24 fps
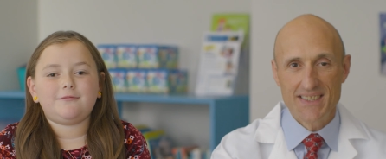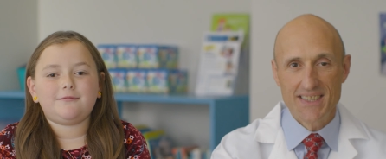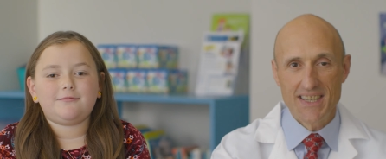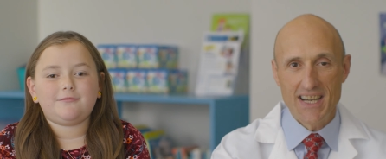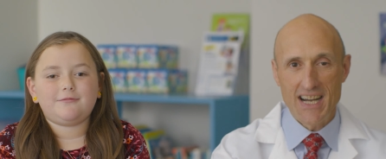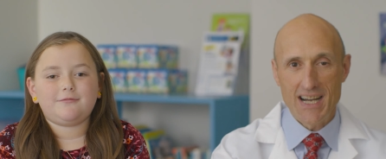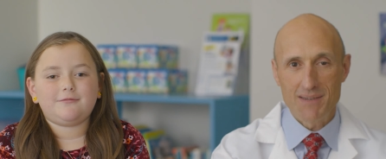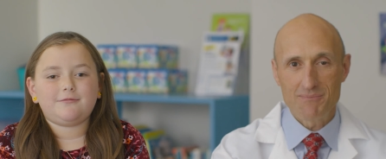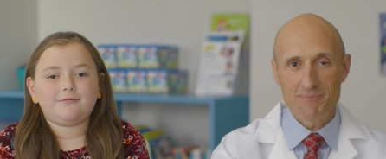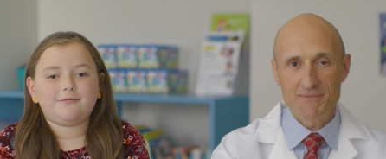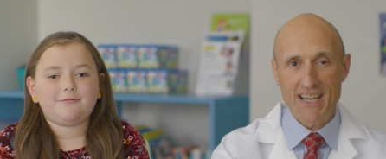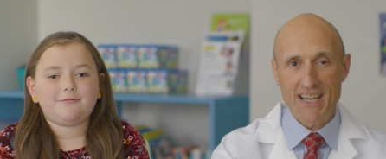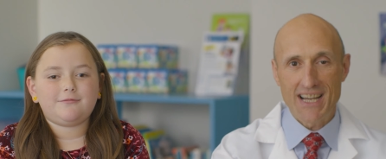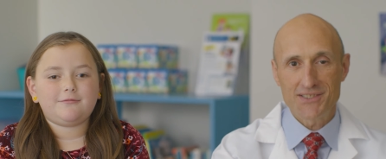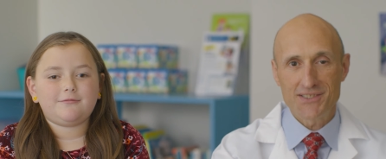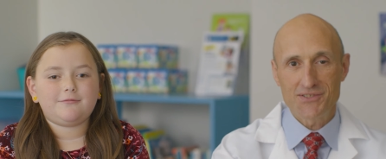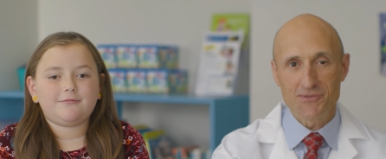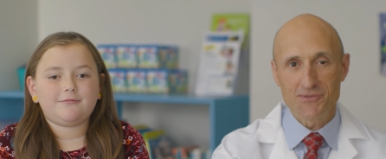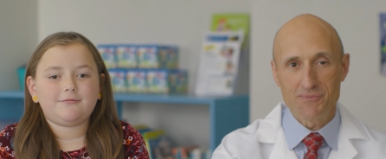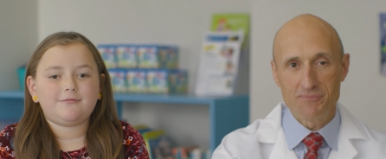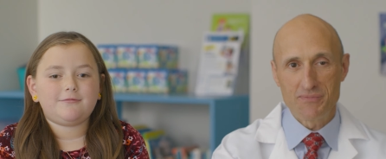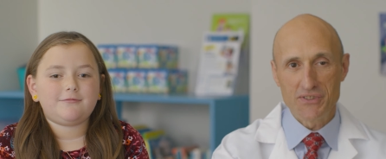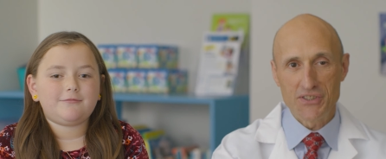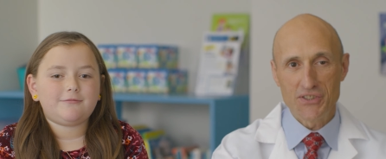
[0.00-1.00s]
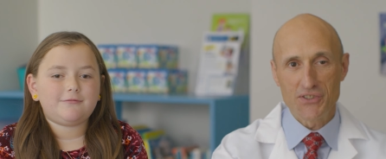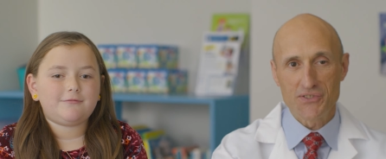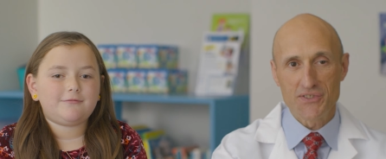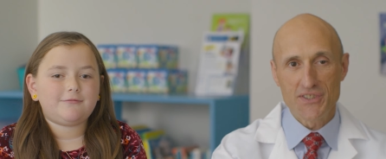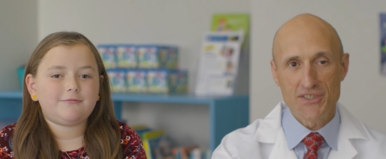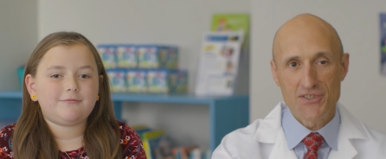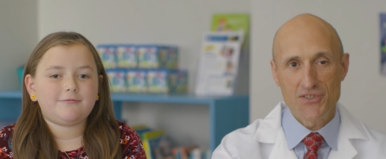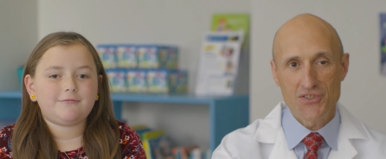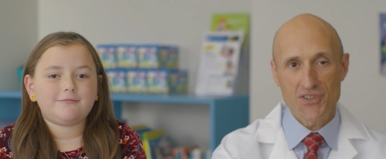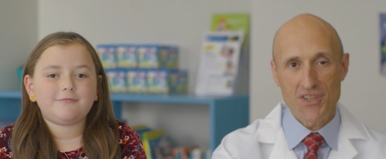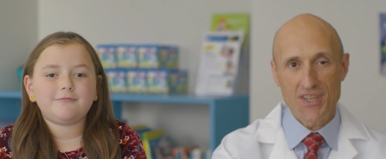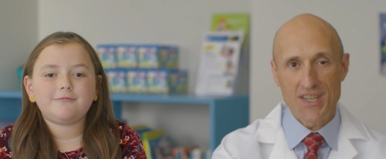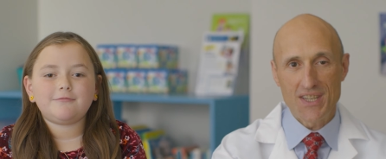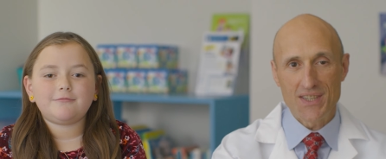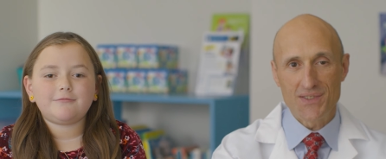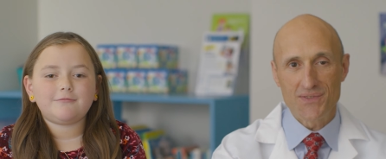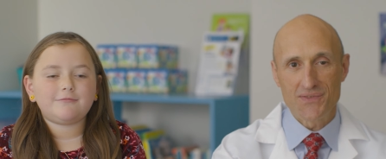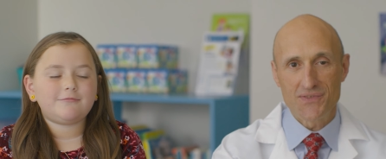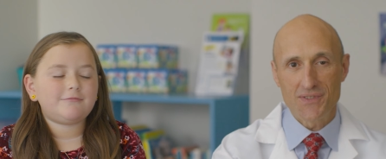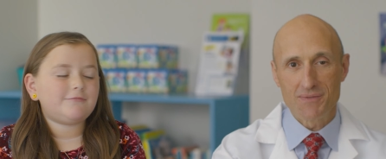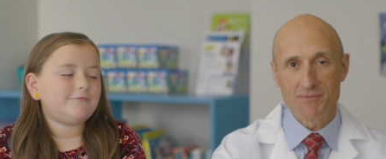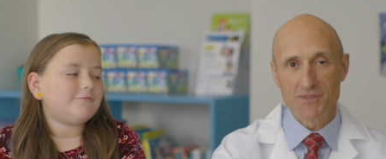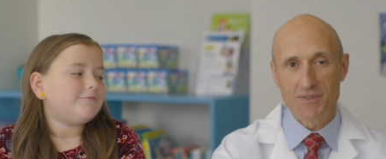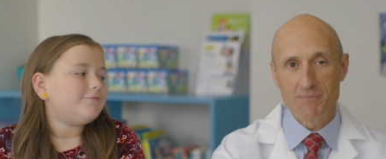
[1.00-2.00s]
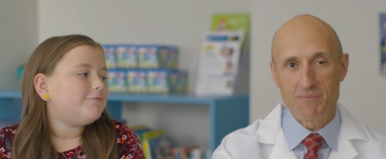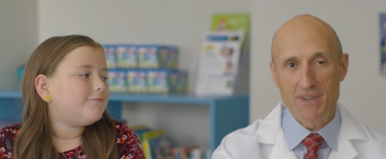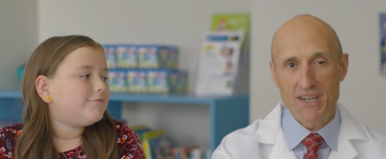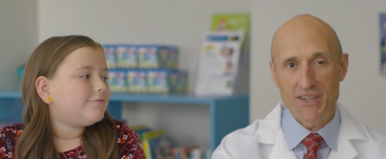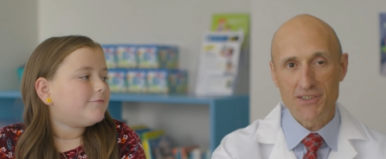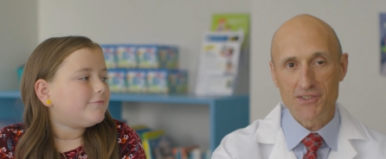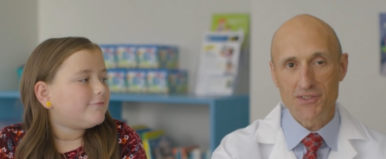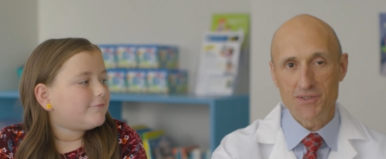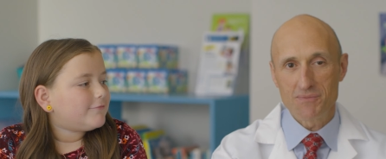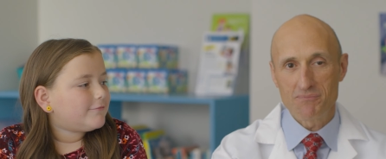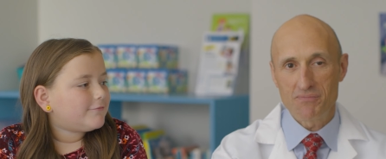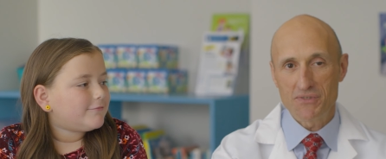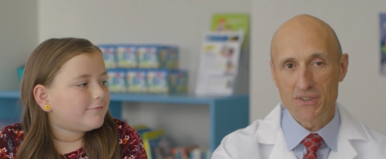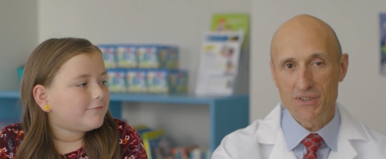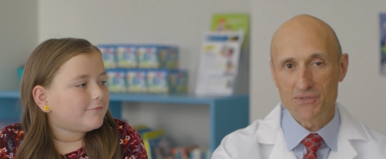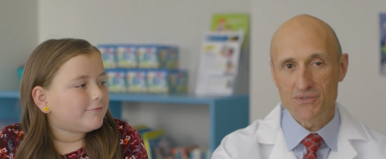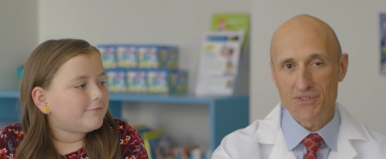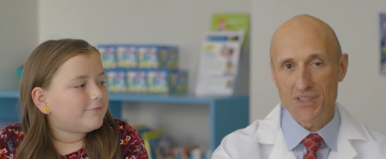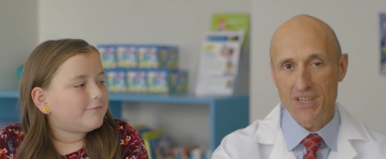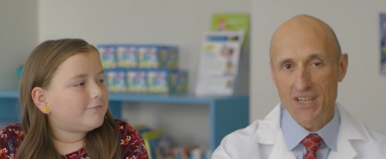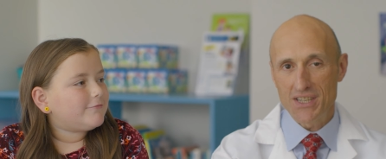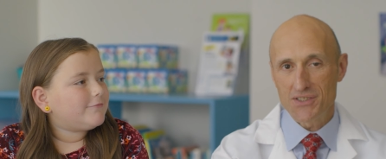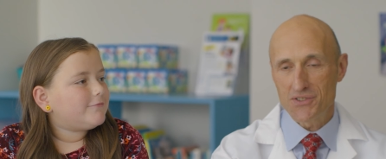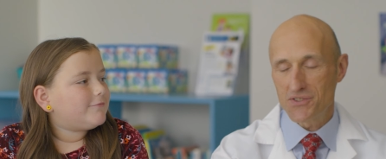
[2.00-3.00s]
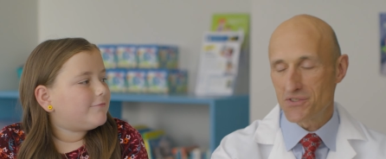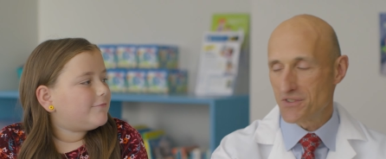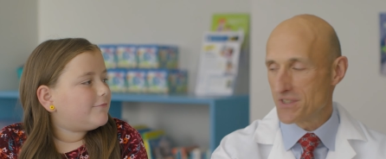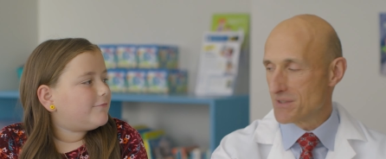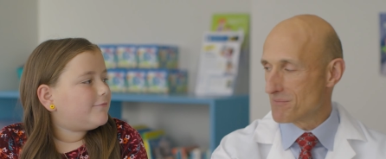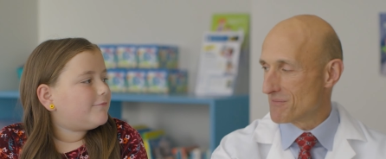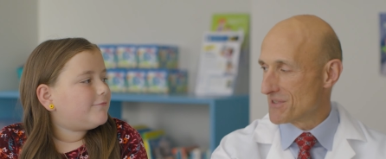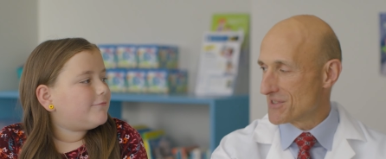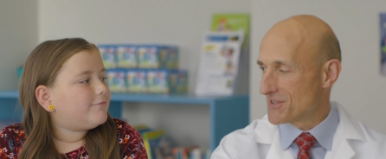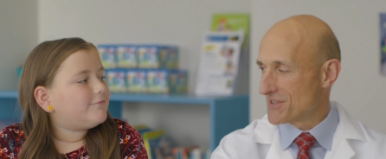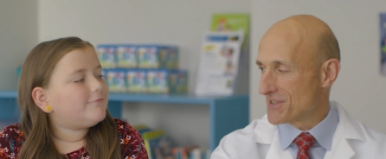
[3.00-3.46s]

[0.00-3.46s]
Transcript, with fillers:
Speaker 1: I'm Dr. Bill Regine from the Maryland Proton Treatment